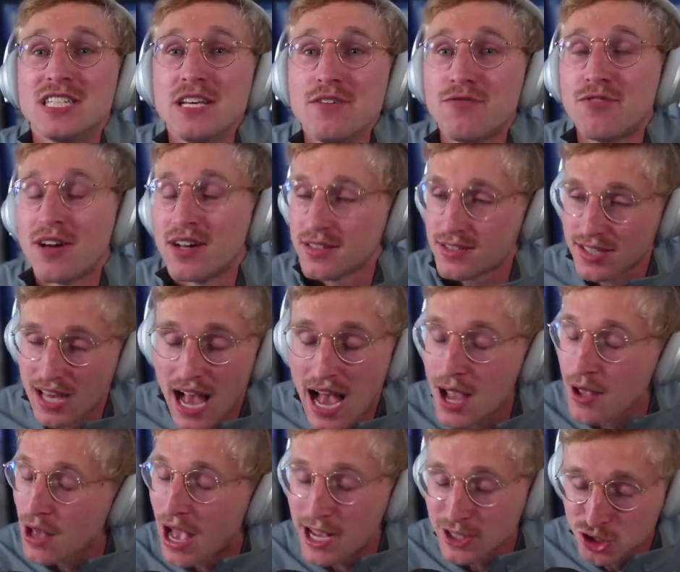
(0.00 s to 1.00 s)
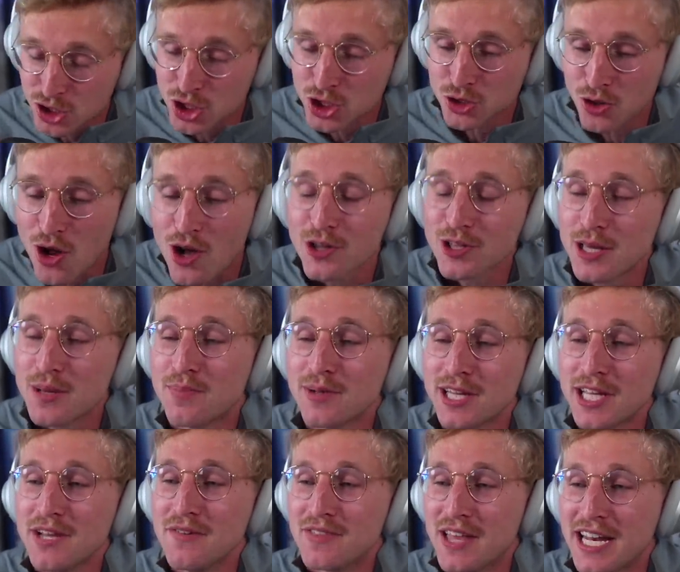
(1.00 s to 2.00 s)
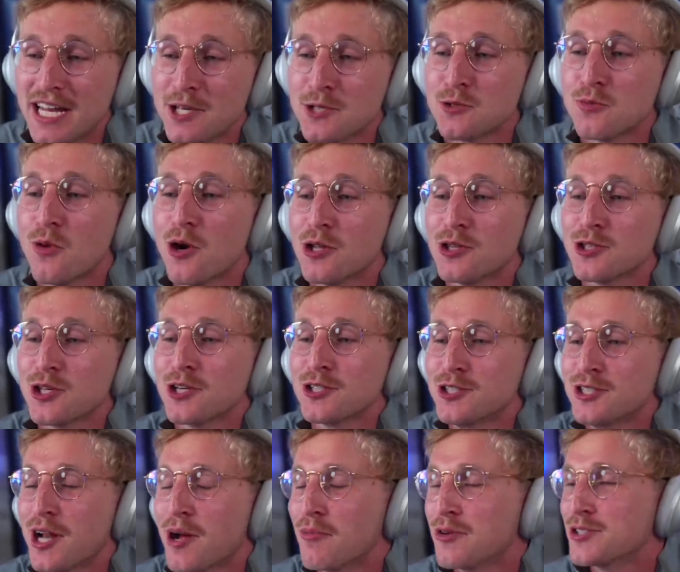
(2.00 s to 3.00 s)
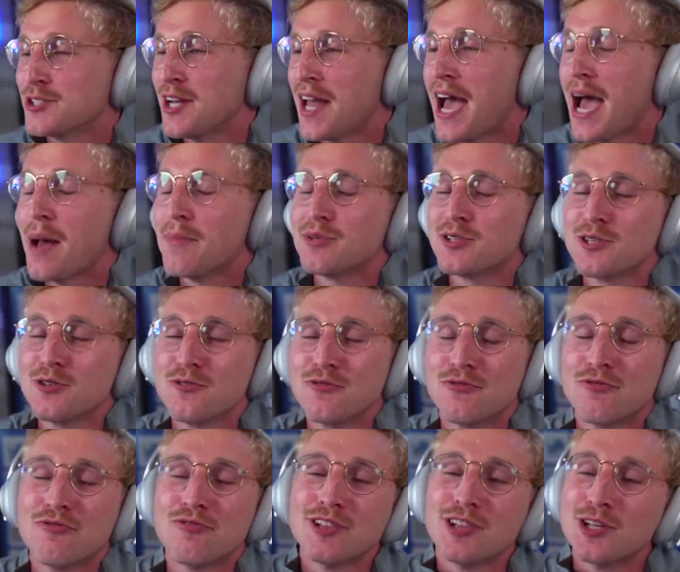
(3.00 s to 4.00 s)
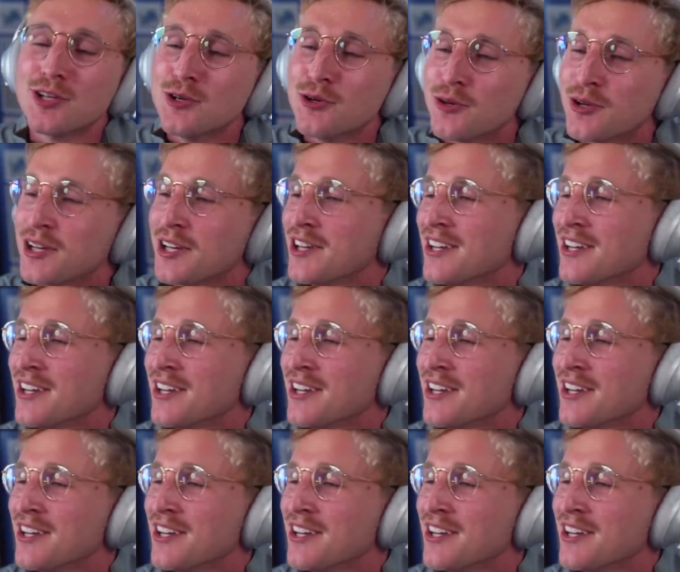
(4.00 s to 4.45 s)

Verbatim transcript: defense. I, I strongly believe that his one touchdown was an absolute fluke.